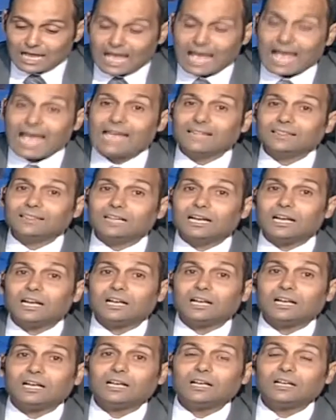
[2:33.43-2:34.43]
And
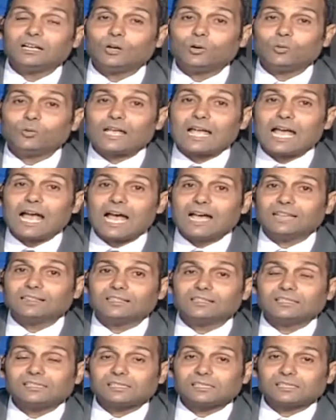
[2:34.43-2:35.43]
we
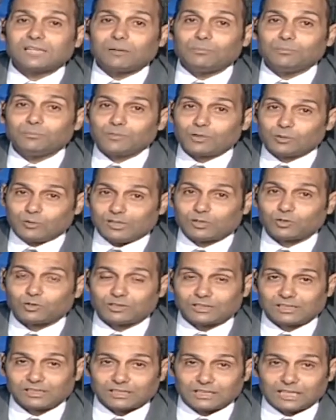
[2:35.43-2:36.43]
had some
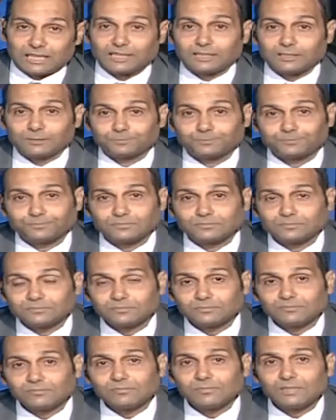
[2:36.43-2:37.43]
questions like,
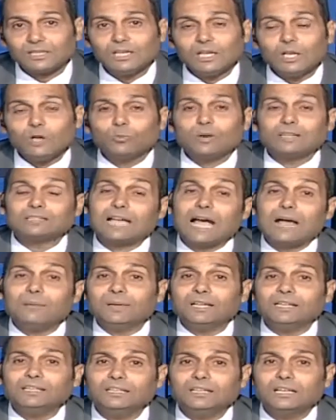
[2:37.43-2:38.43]
what
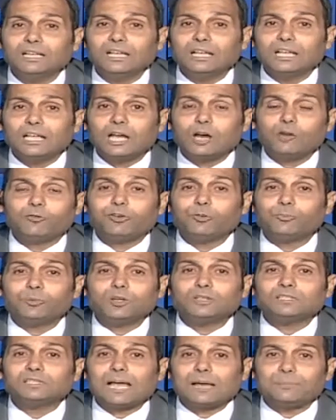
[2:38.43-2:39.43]
happens if you
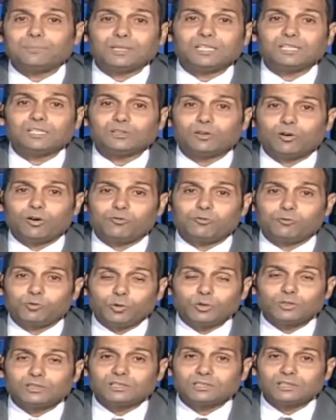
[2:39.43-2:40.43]
put a piece of
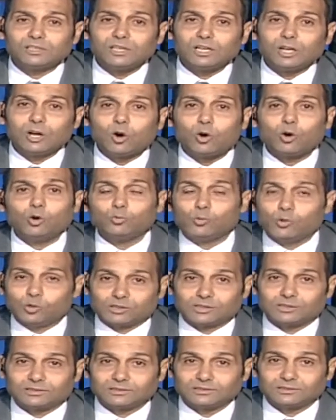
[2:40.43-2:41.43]
wood on water?